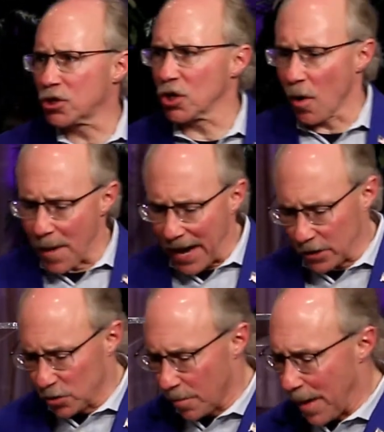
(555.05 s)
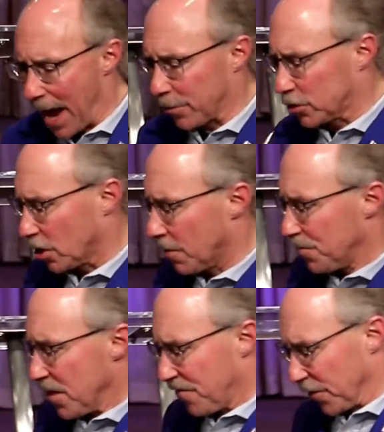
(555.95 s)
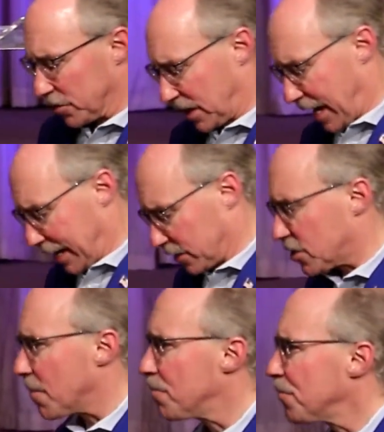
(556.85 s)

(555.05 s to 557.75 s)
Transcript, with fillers: I want you to go back in your Bible to 1 Kings.